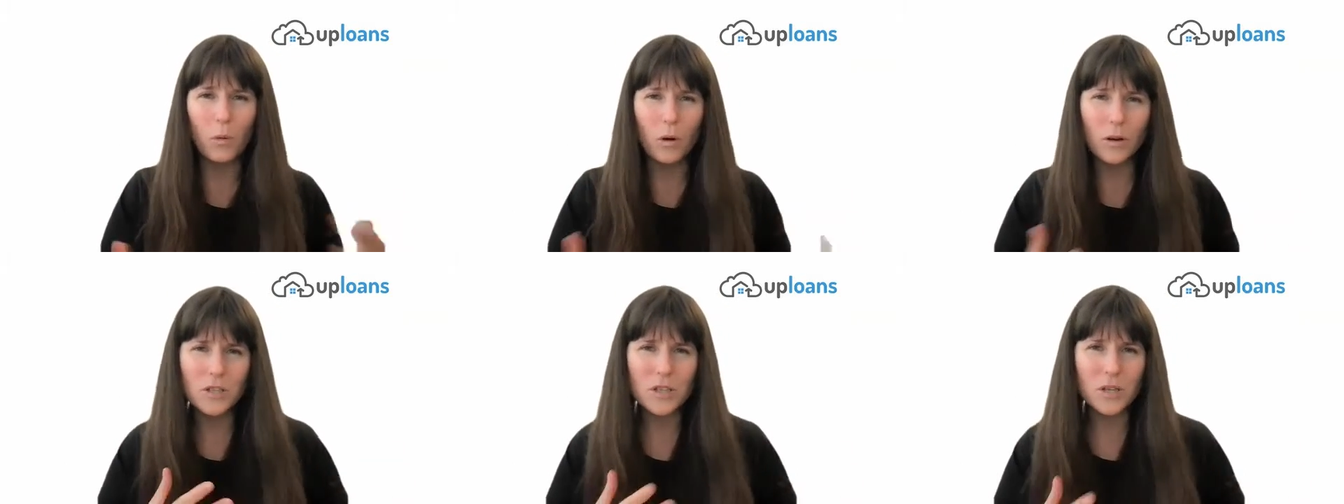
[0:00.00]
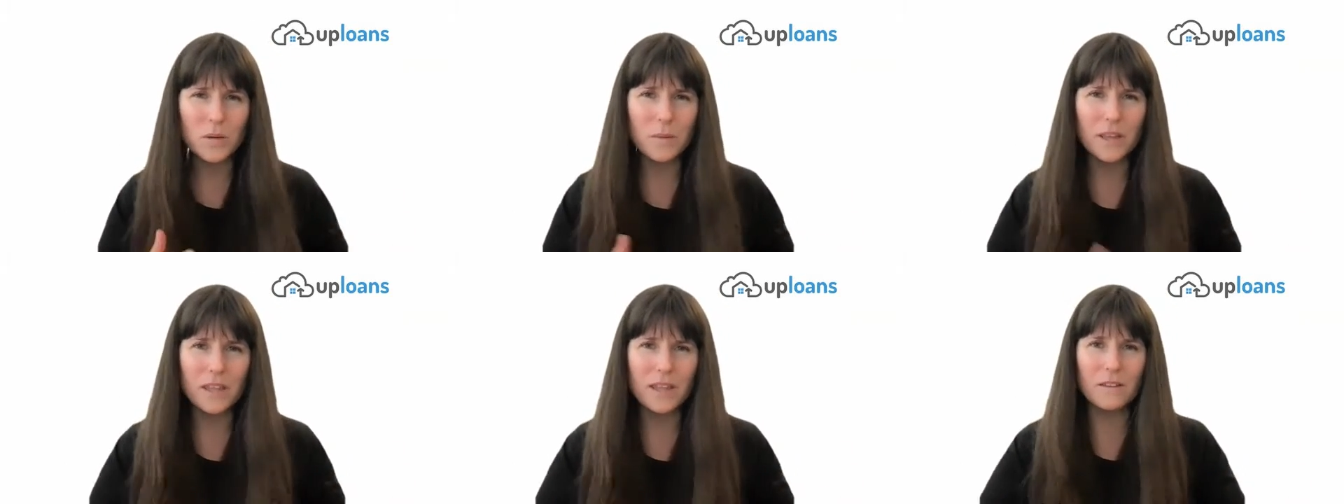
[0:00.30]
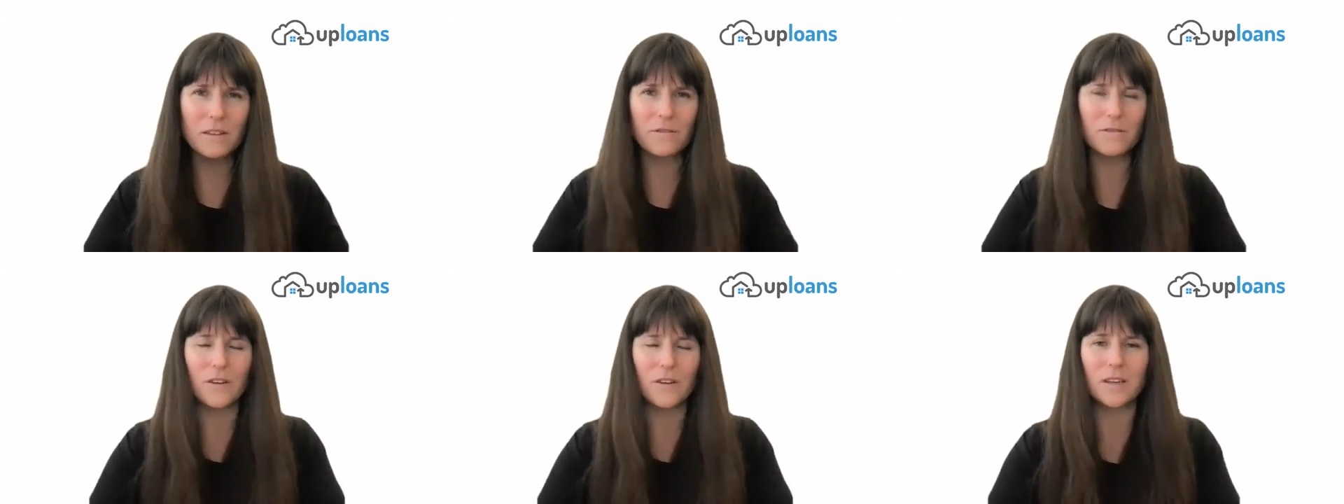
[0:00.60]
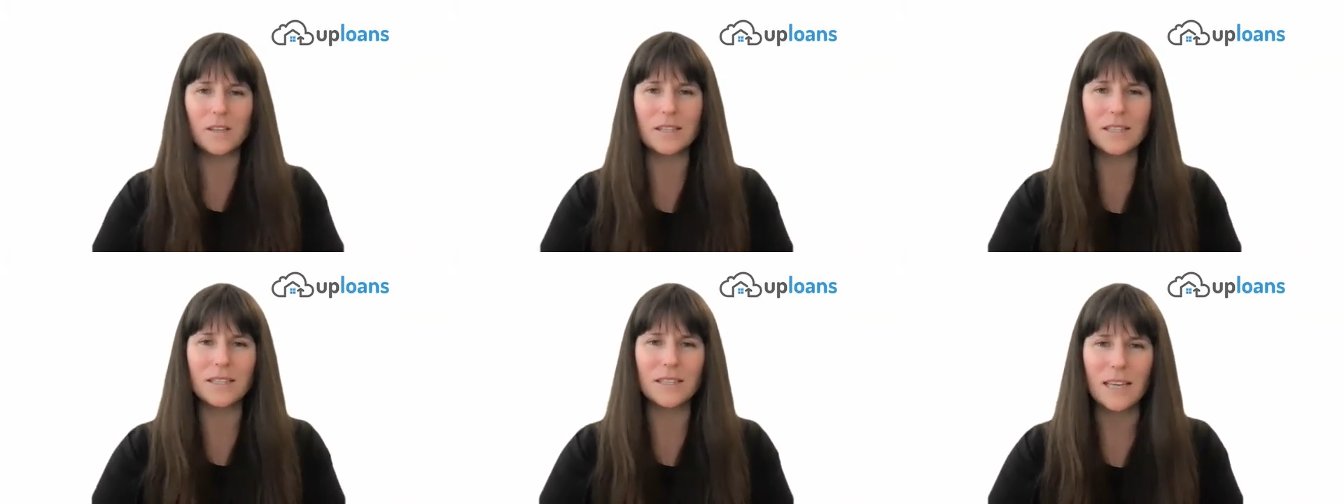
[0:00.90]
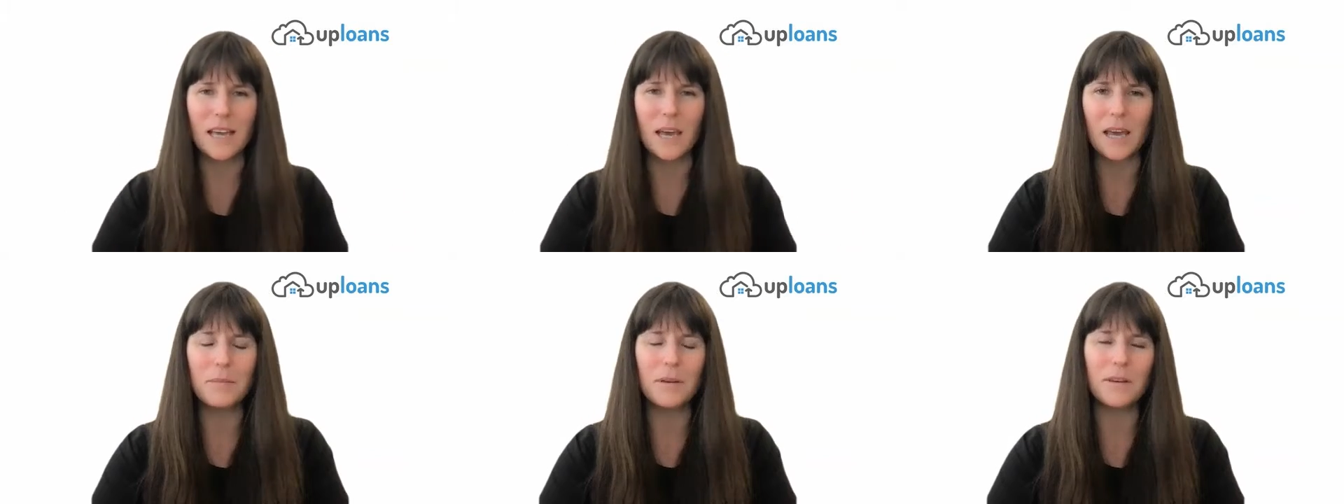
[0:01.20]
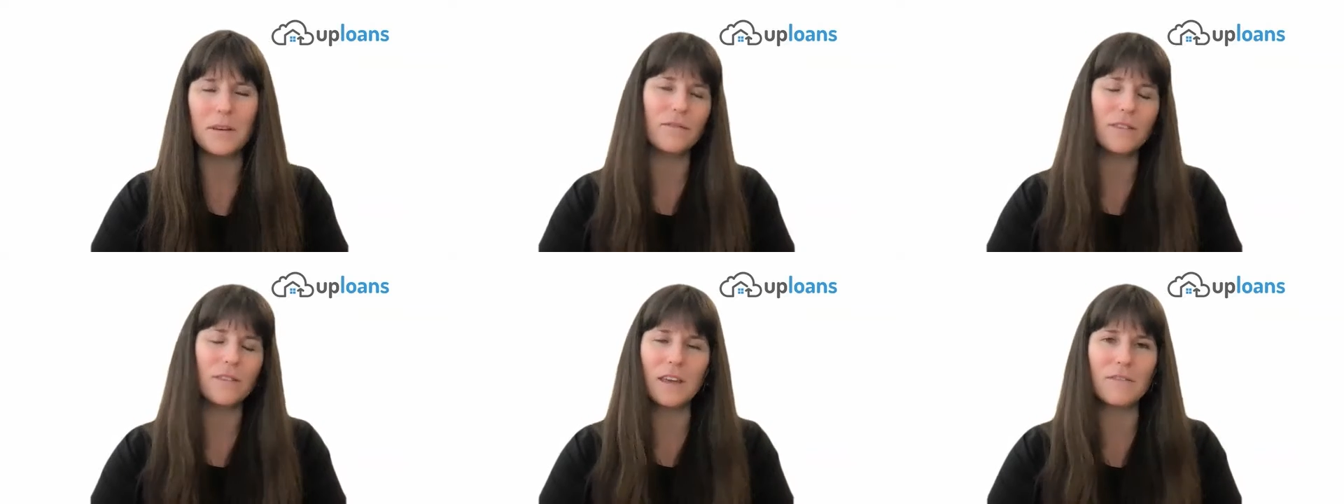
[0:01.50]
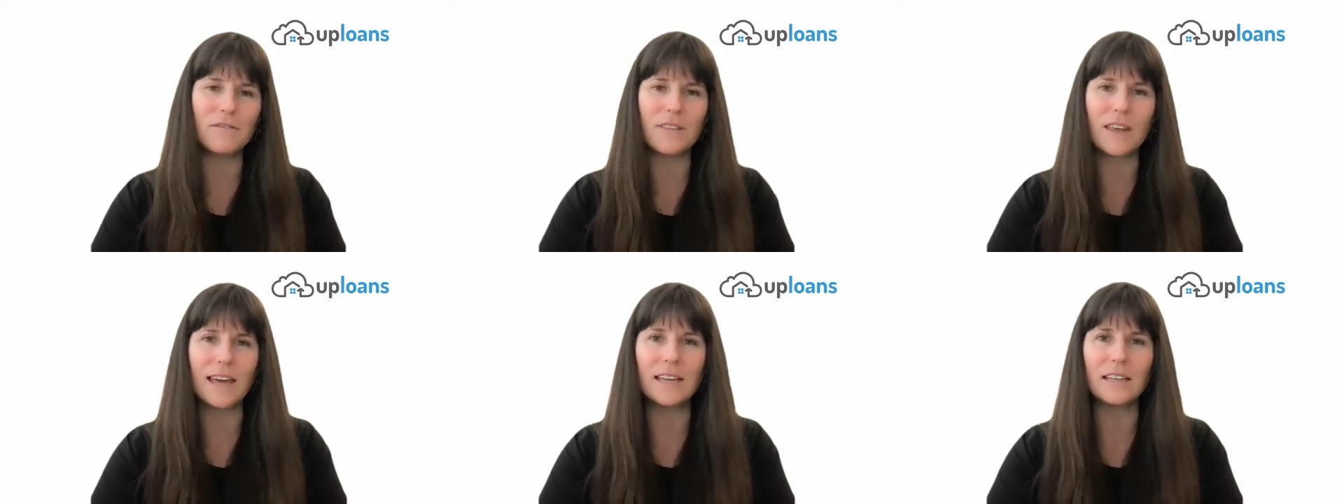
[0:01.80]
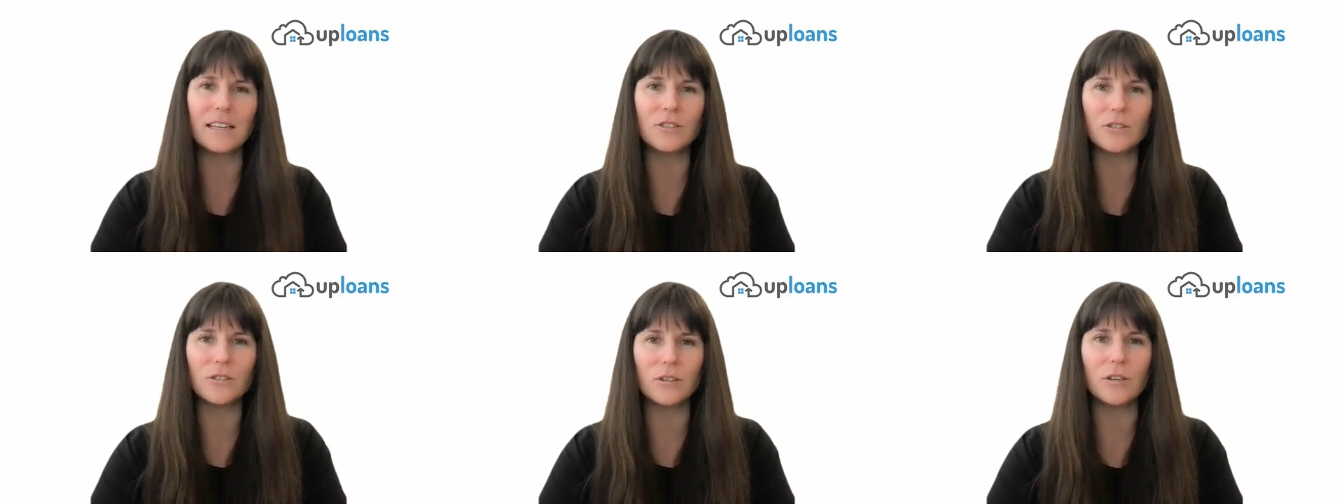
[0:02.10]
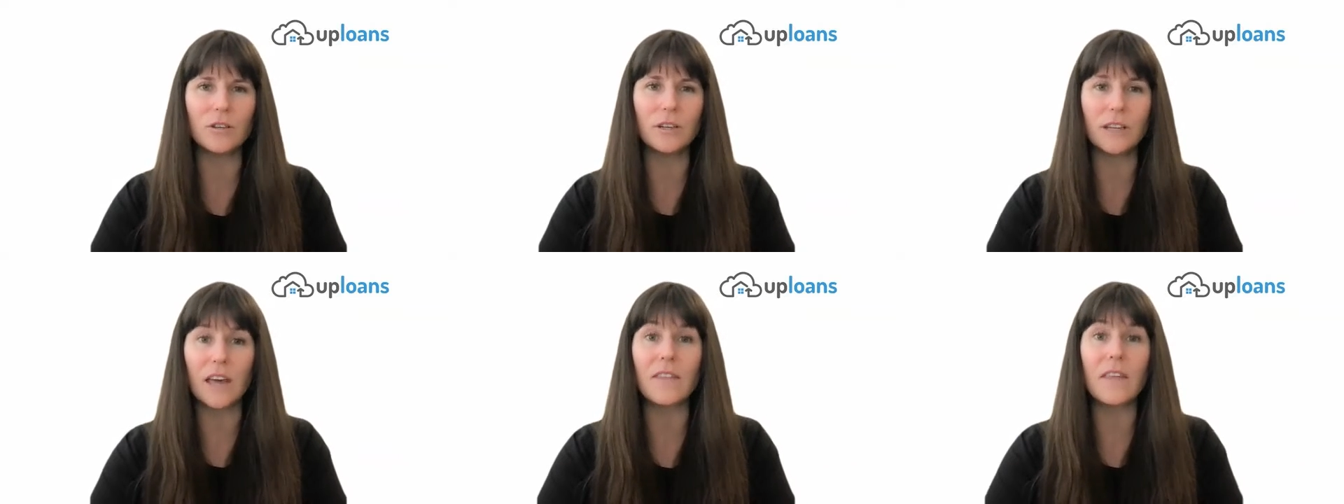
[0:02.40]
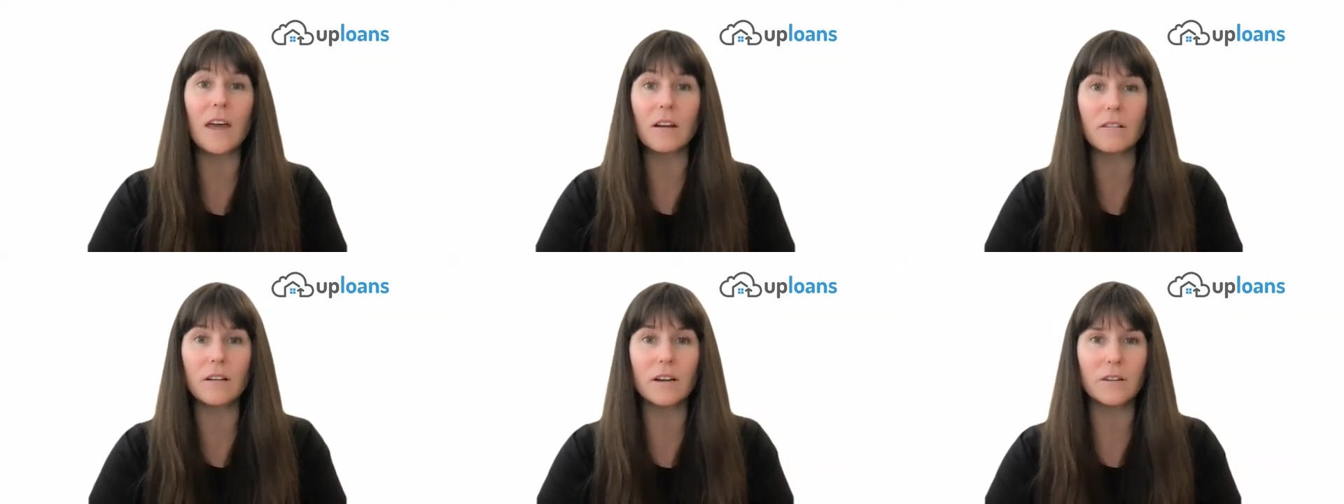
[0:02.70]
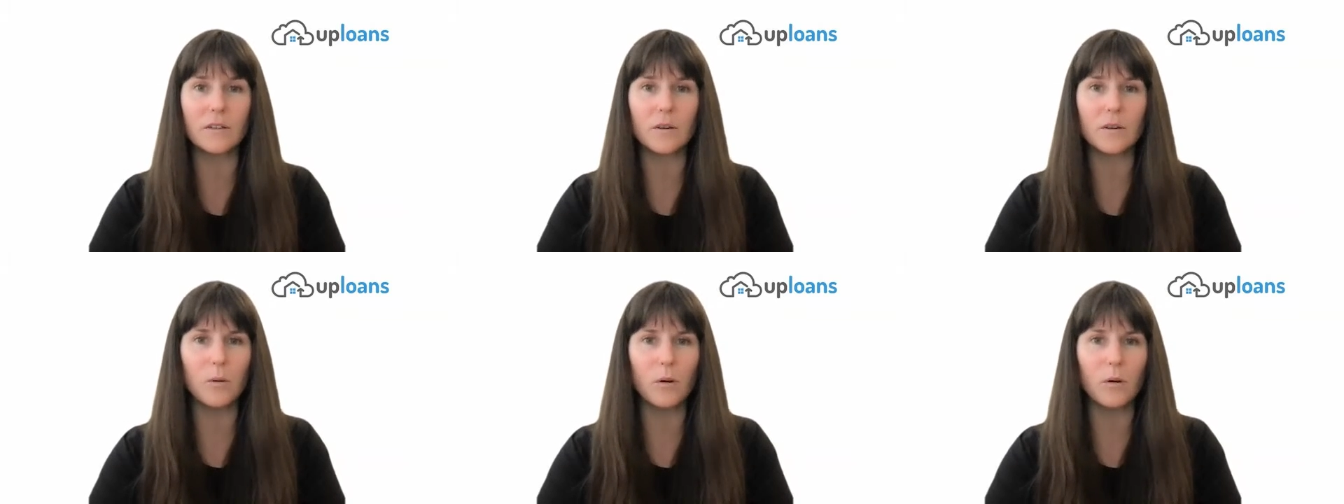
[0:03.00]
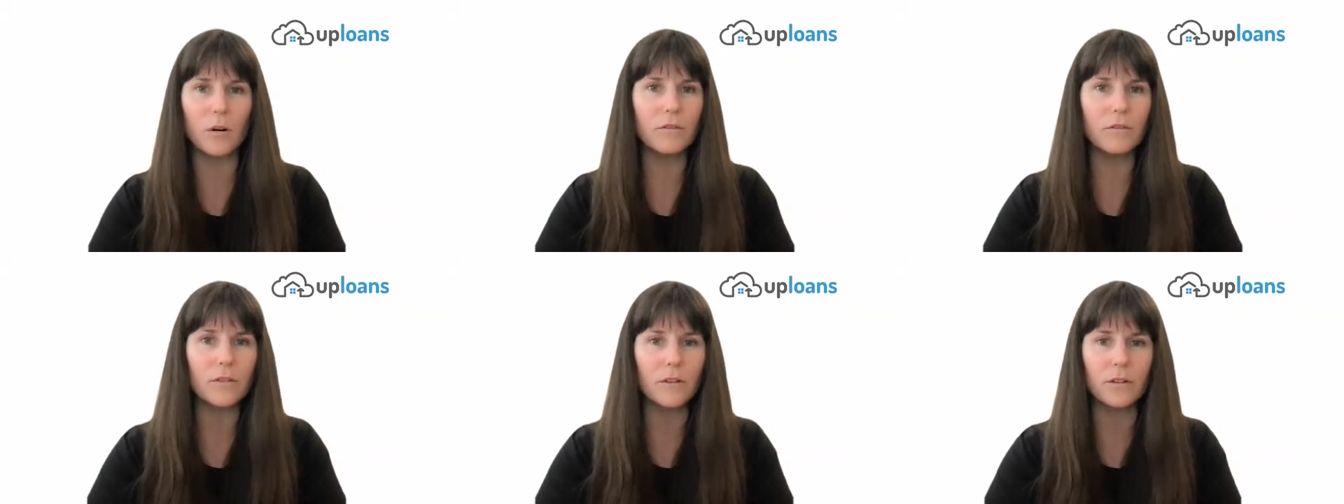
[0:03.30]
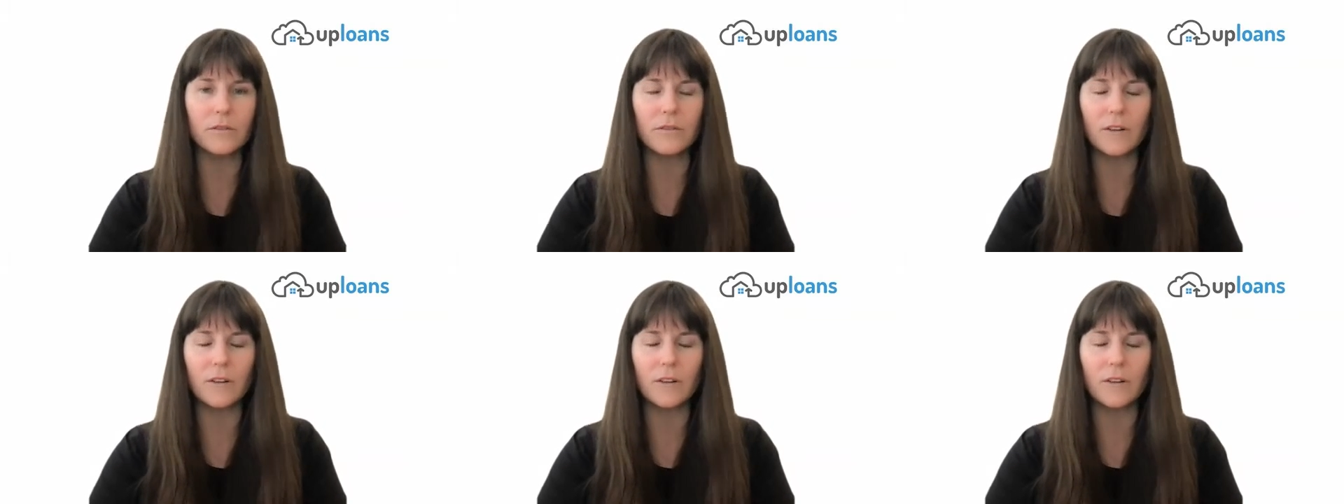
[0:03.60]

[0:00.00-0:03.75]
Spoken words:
what should be their first step if they do get that credit report for a